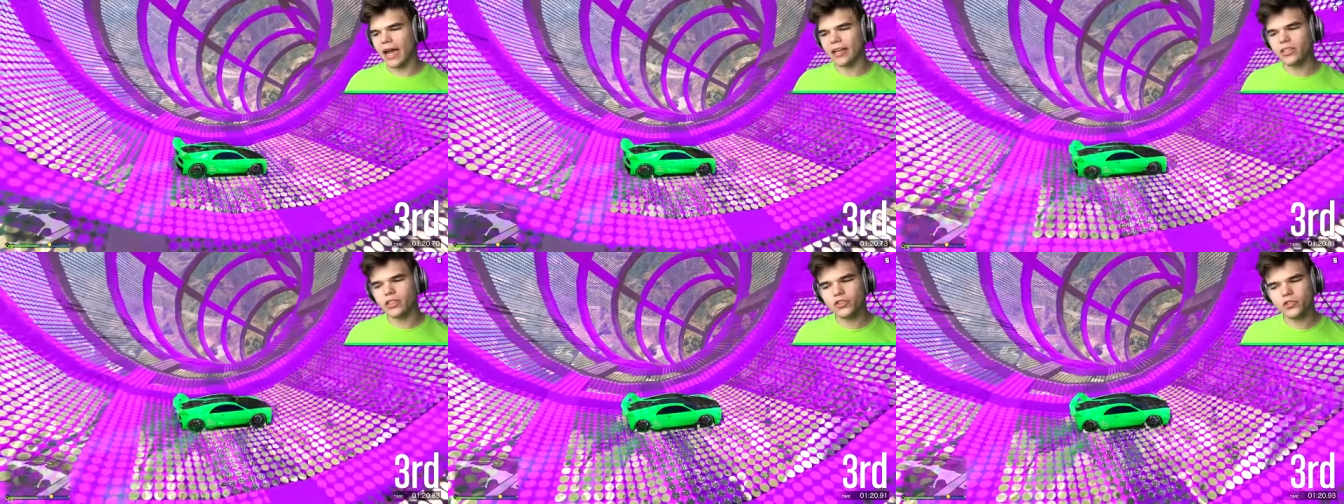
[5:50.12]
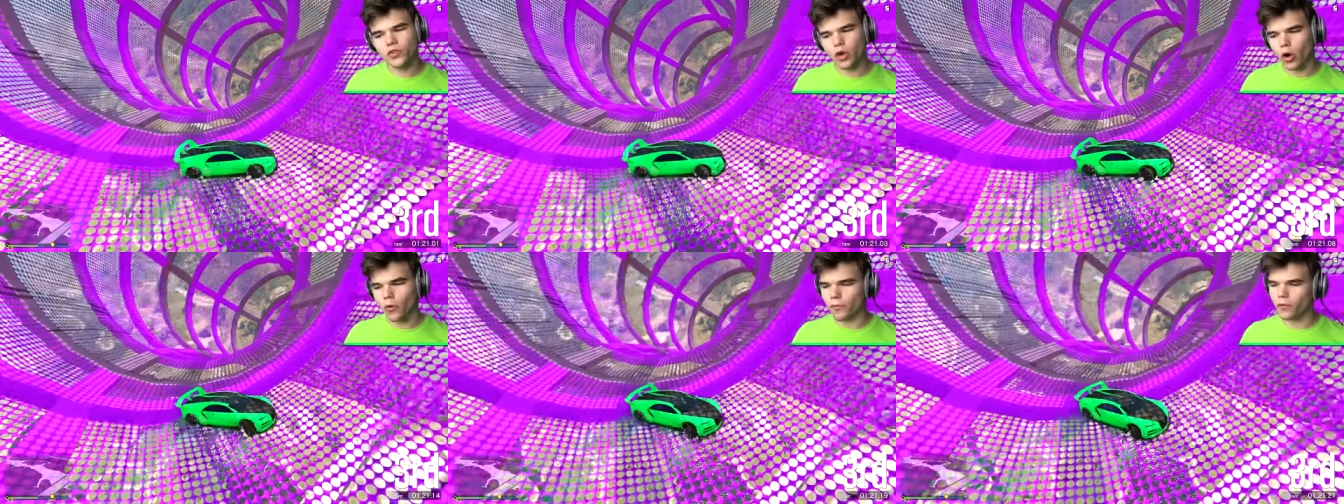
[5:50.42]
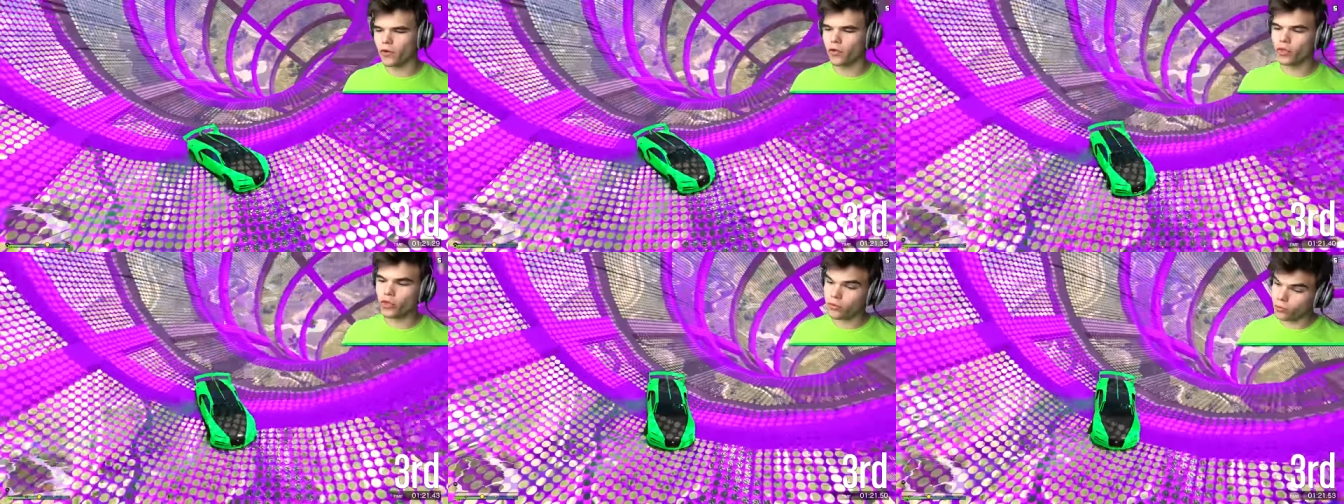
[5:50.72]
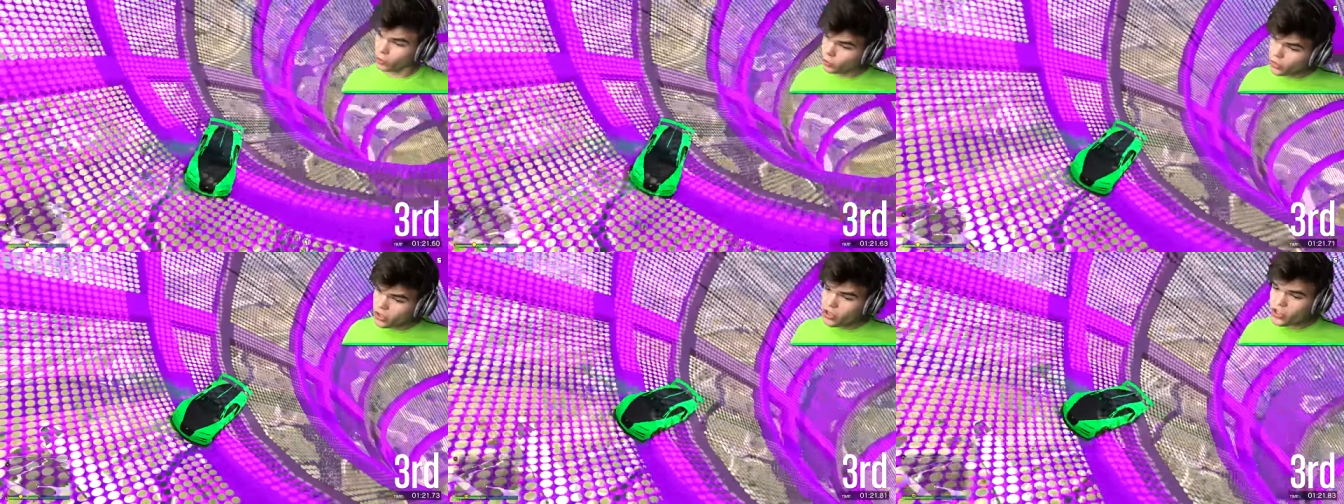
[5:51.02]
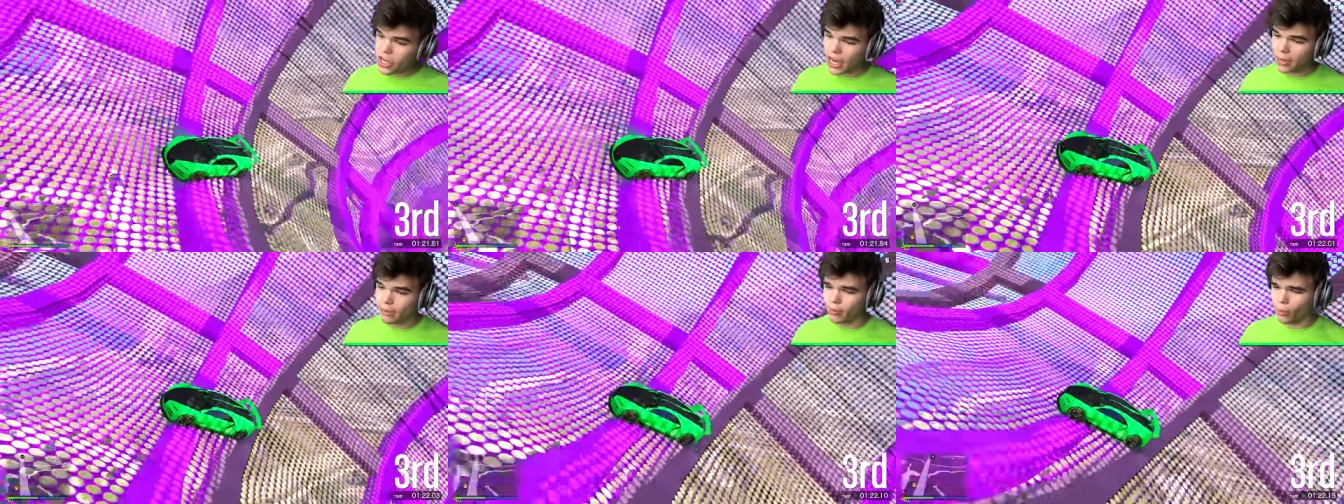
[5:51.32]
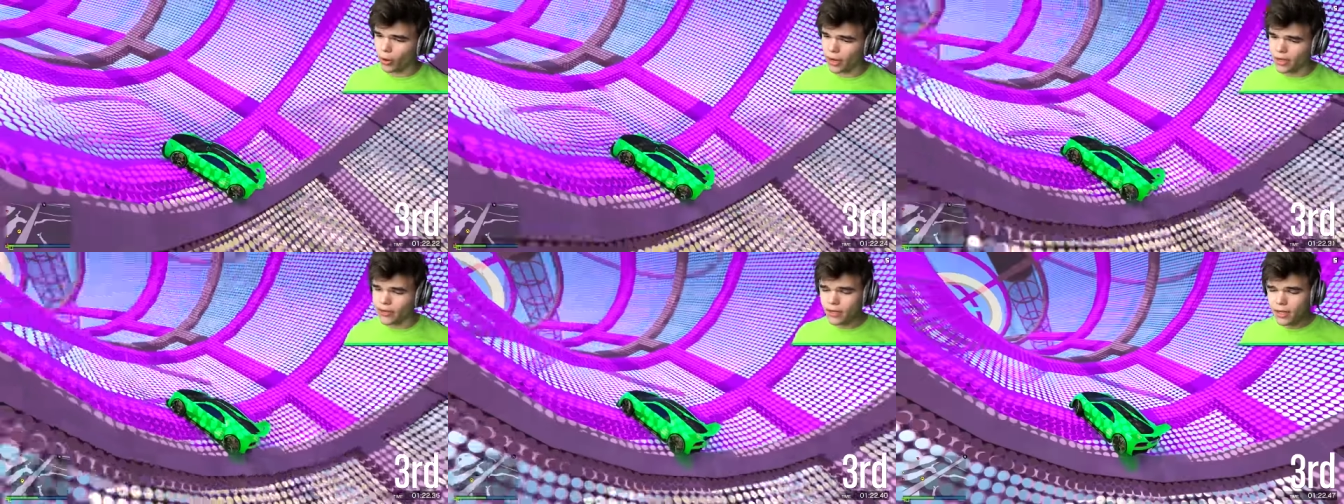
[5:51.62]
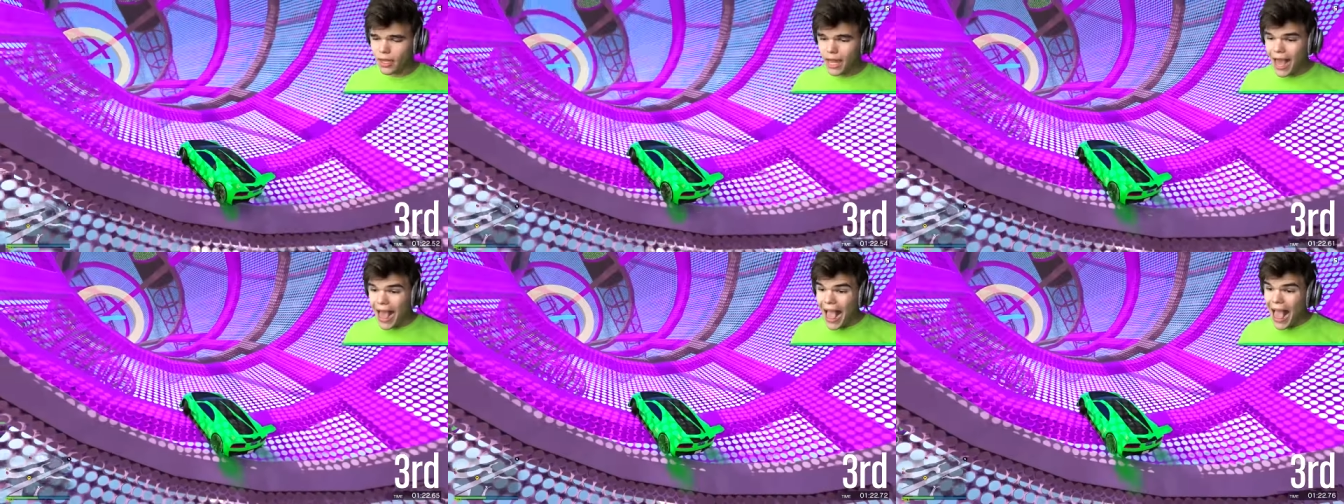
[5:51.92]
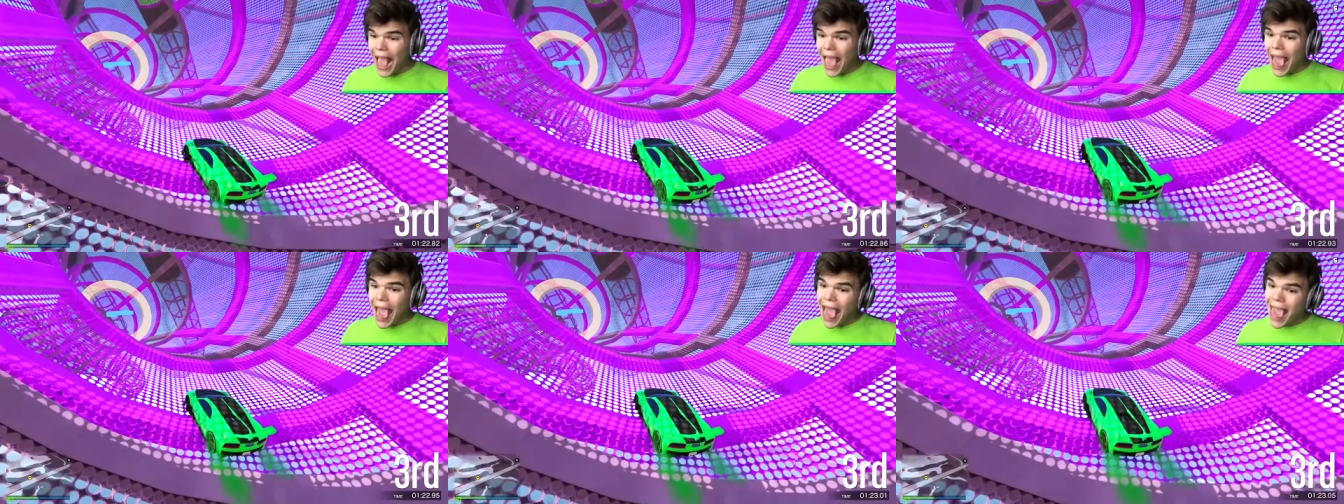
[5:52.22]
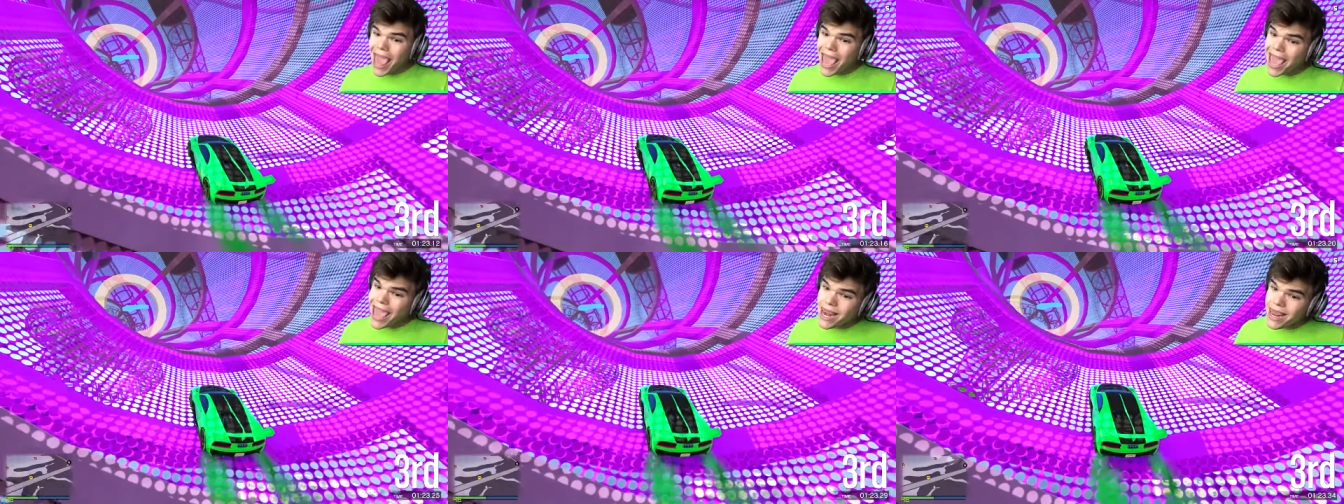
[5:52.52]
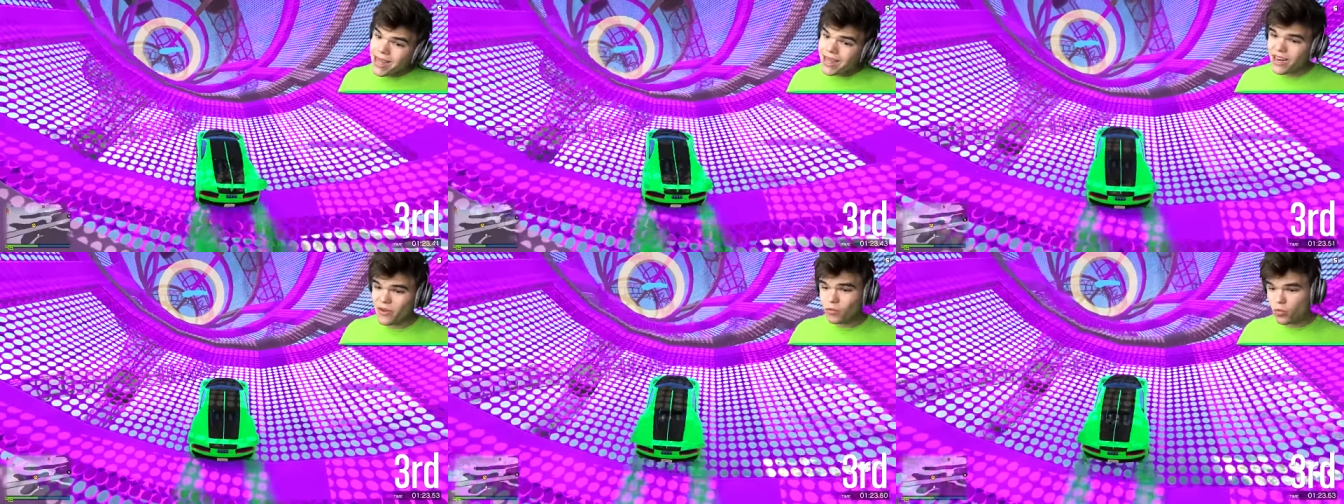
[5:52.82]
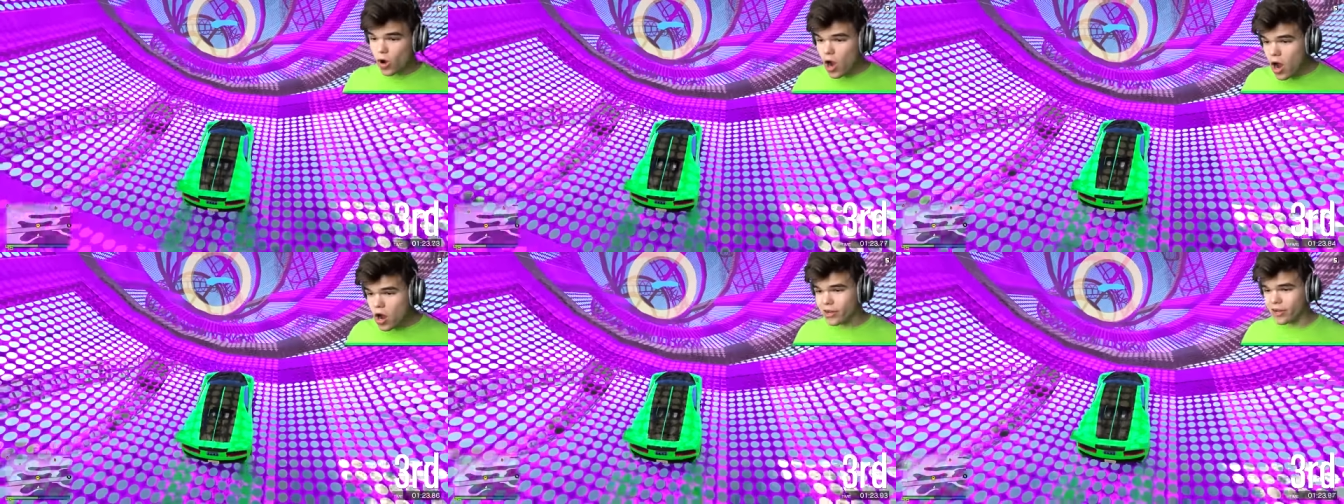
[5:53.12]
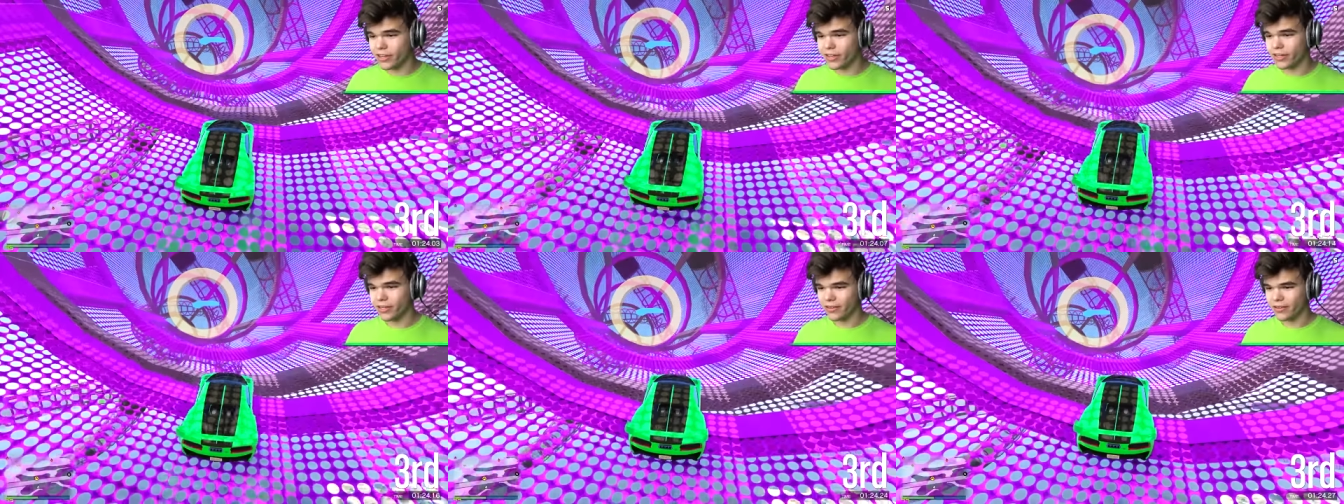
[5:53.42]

I man. just drove through the checkpoint, it and it work.